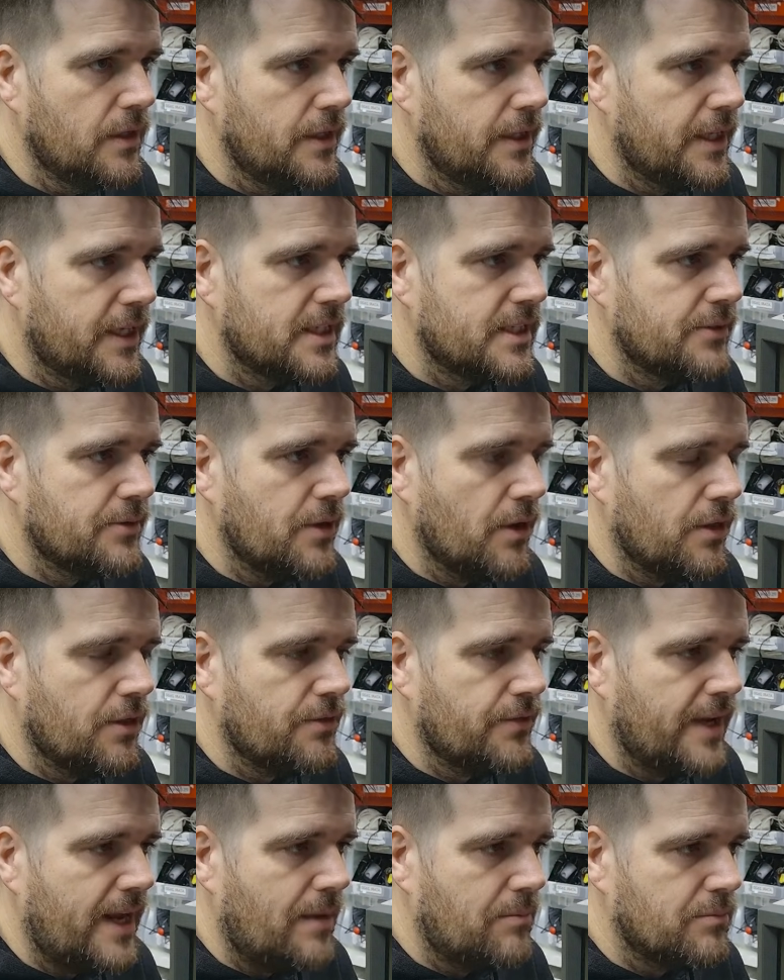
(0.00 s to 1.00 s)
you can see we've got
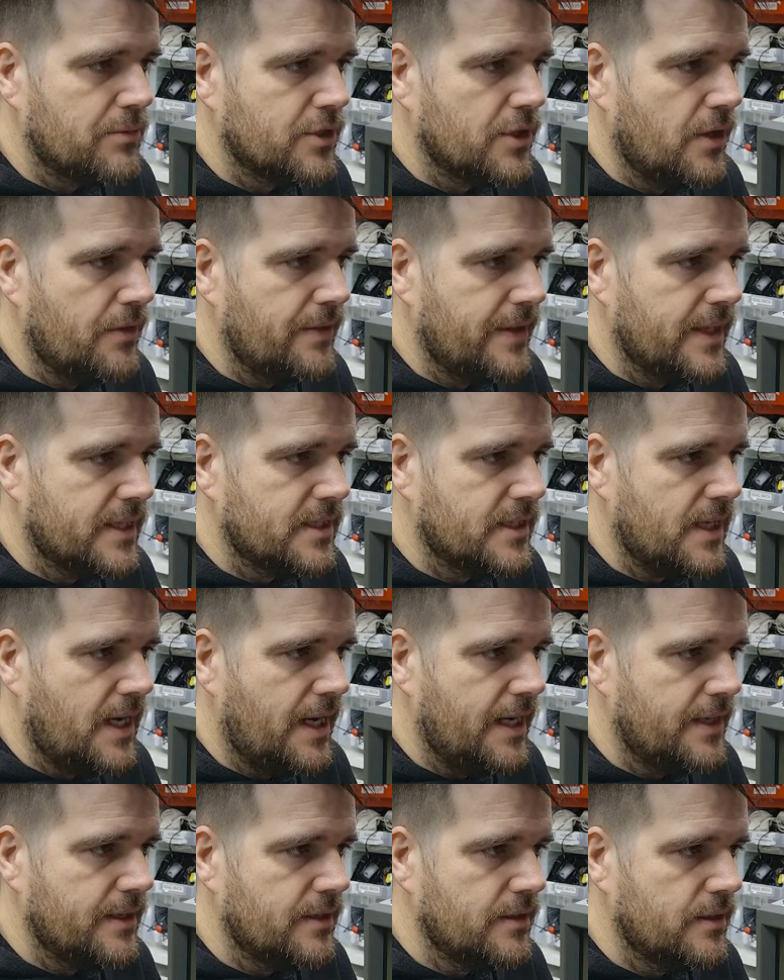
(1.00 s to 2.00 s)
3 amps on this
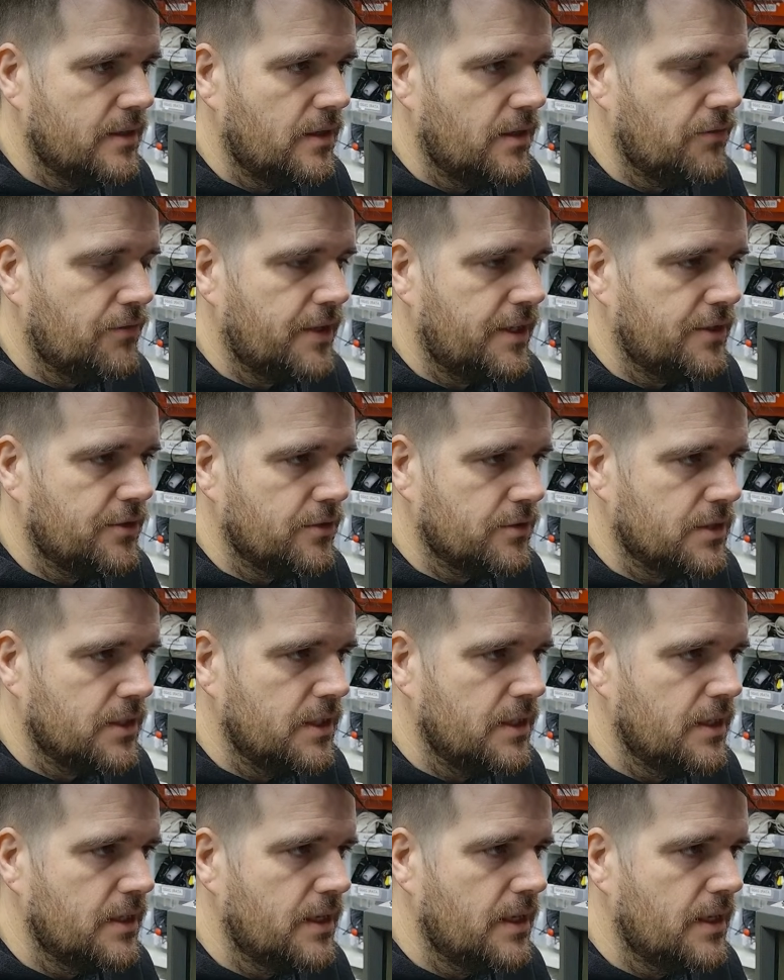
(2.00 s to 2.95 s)
side of the inductor.